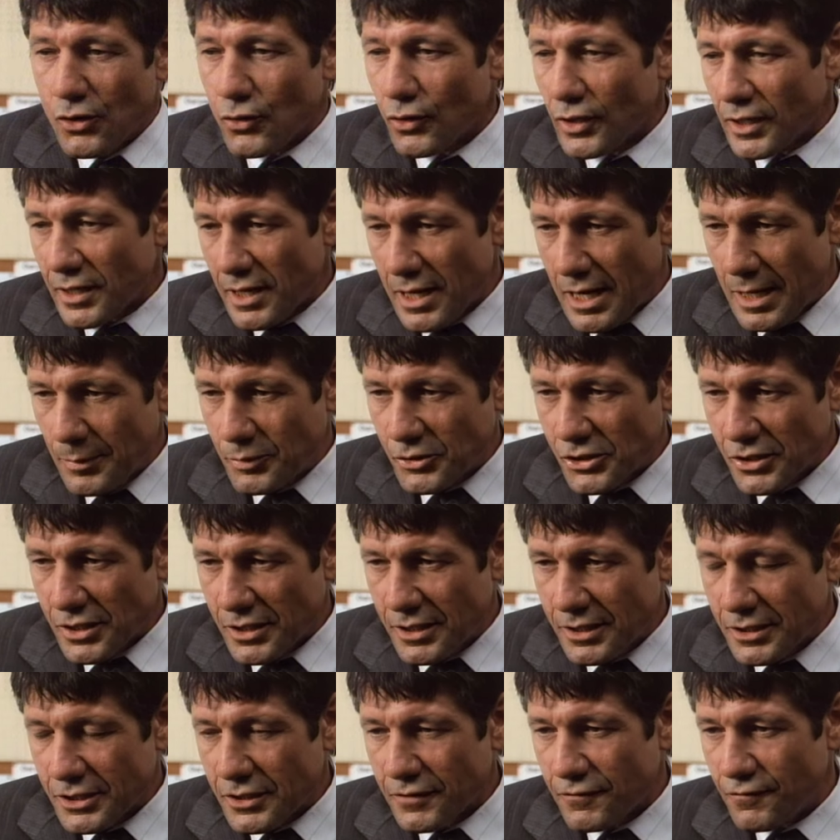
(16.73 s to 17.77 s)
The only
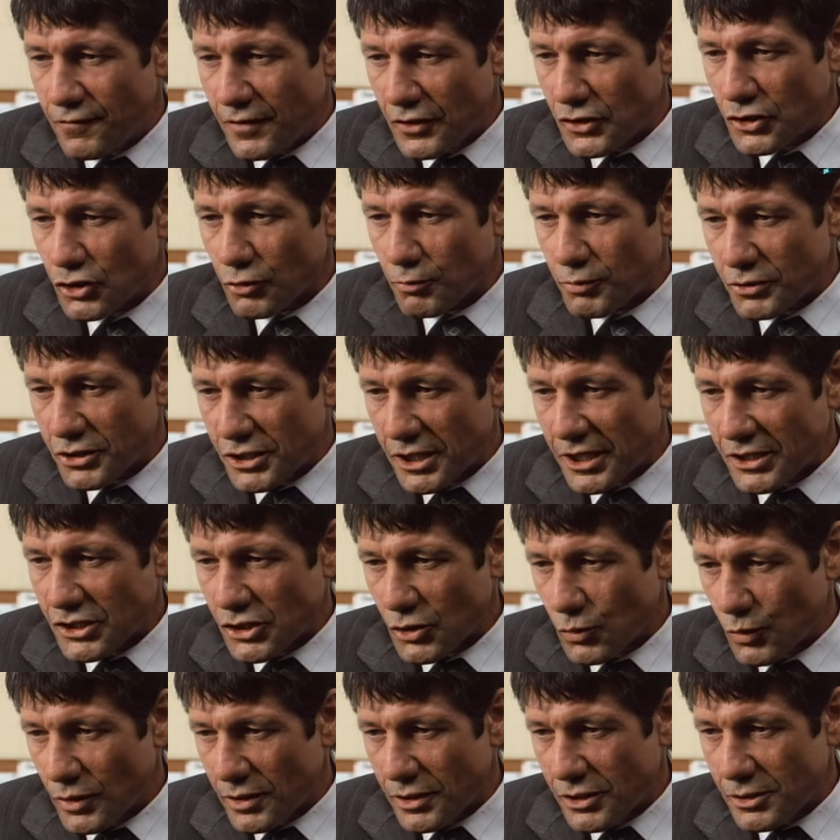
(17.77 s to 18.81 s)
option is a federal
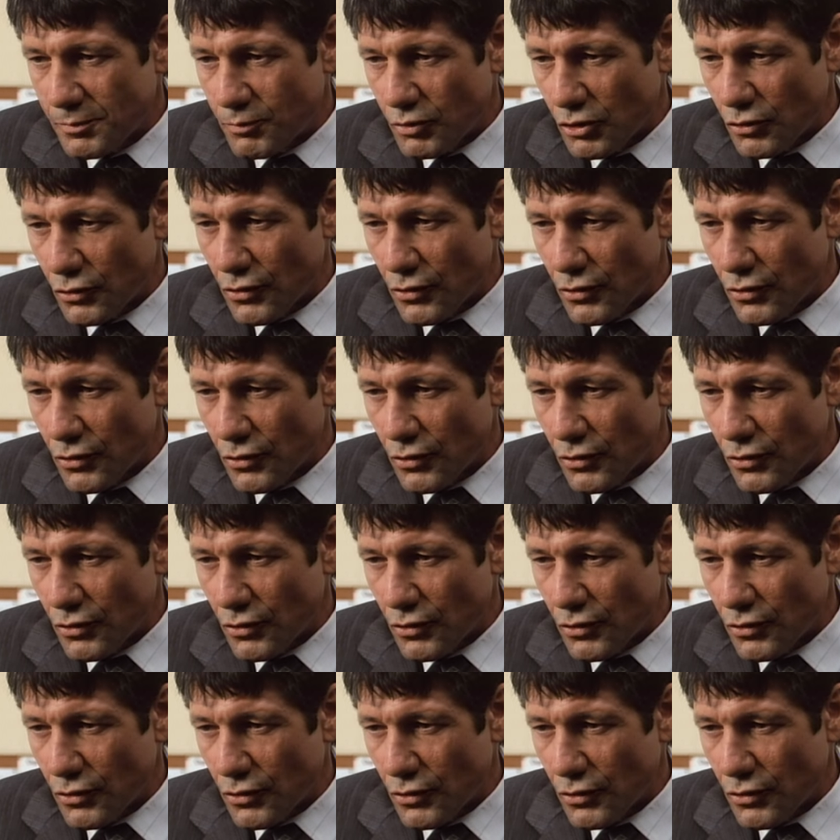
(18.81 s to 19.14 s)
protection witness